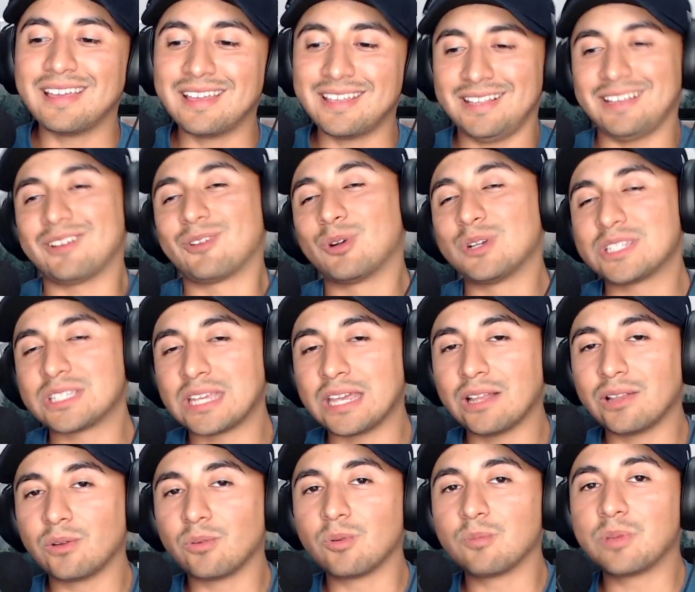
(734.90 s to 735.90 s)
Chris
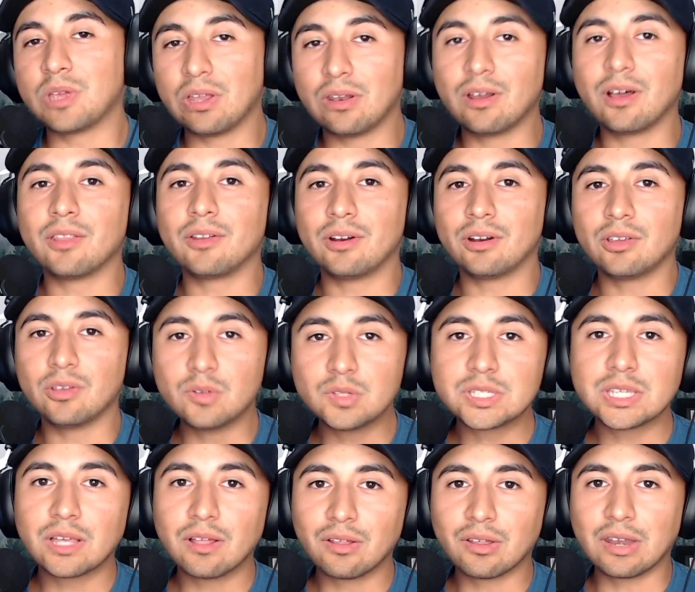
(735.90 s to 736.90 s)
Taylor would be another
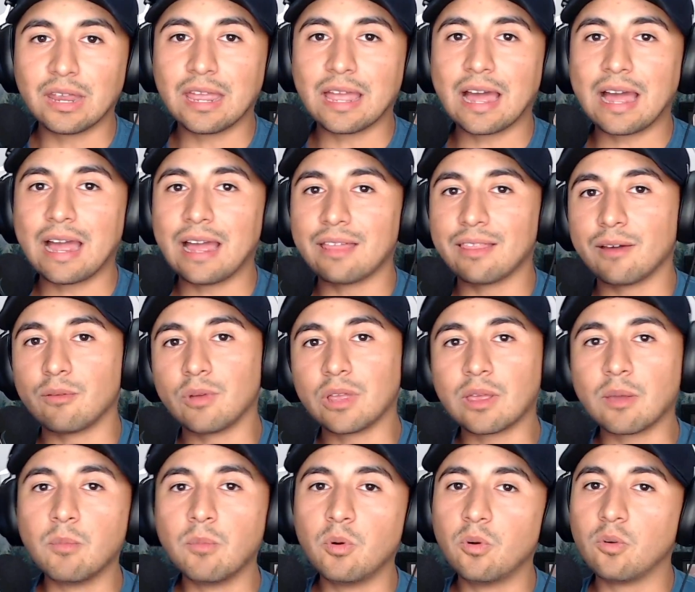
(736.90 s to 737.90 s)
utility guy that we
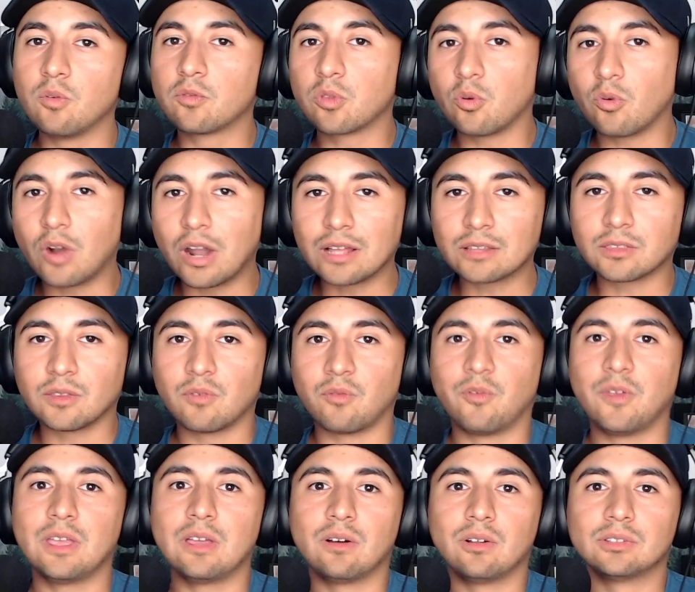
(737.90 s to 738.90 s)
can move throughout the
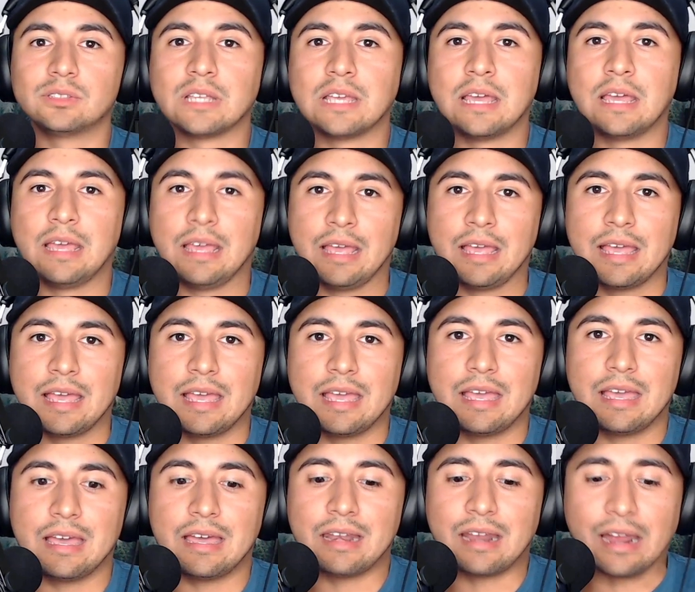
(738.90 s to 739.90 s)
field.
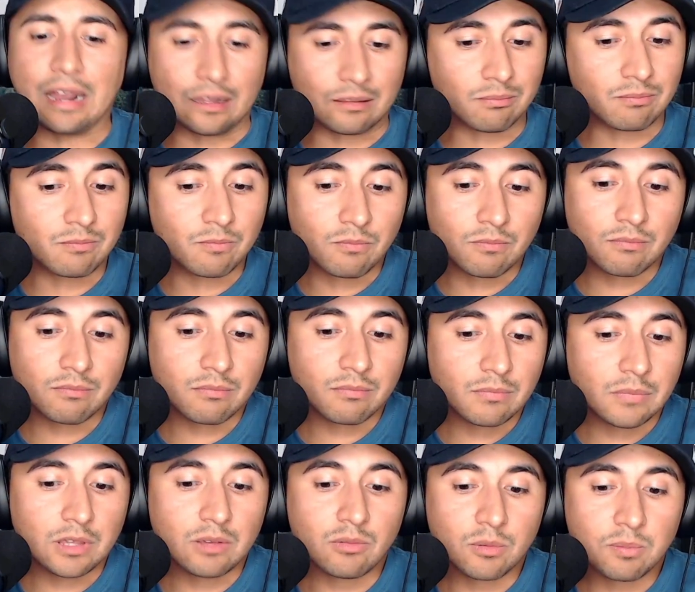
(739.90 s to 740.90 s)
And
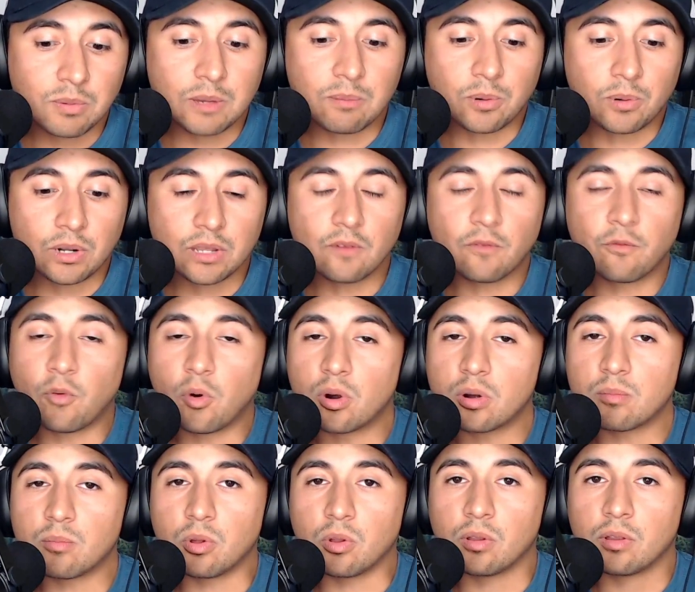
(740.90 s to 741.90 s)
he would be pretty
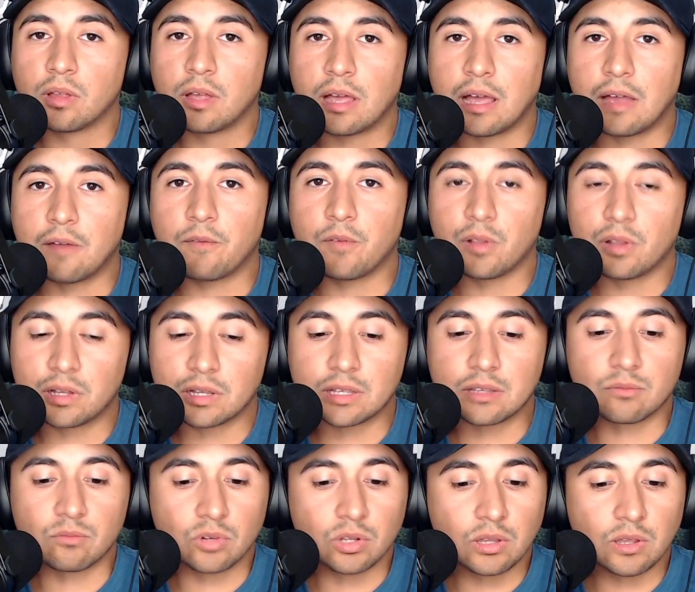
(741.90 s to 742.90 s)
affordable. I feel like
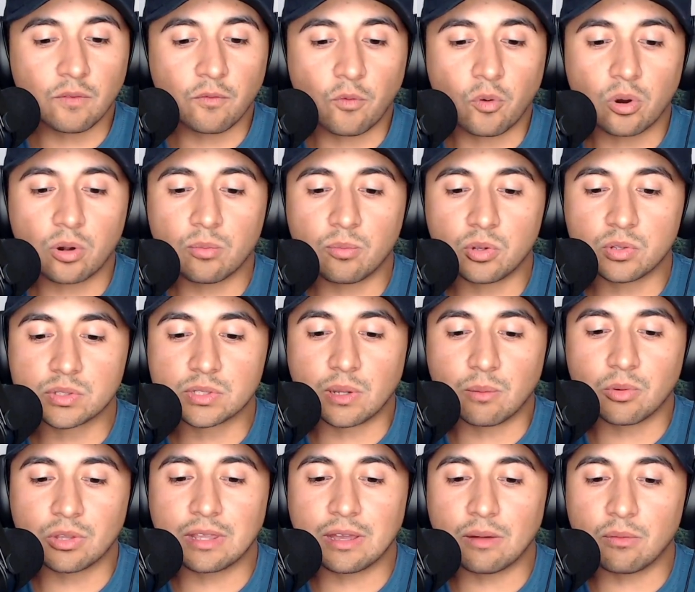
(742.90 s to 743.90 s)
really affordable,
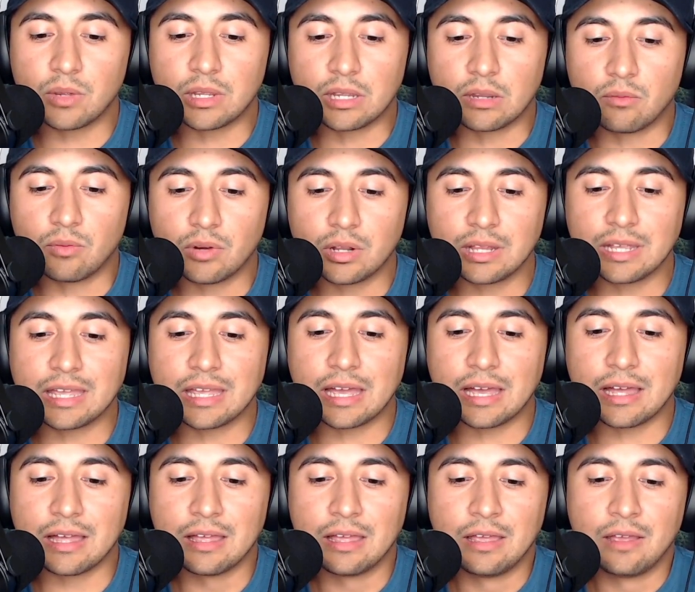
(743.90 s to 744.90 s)
someone that we can really
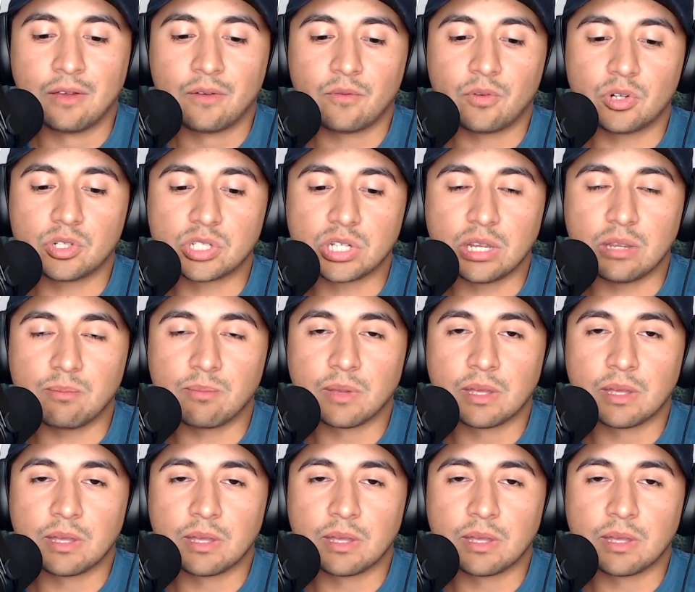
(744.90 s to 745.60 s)
get for cheap.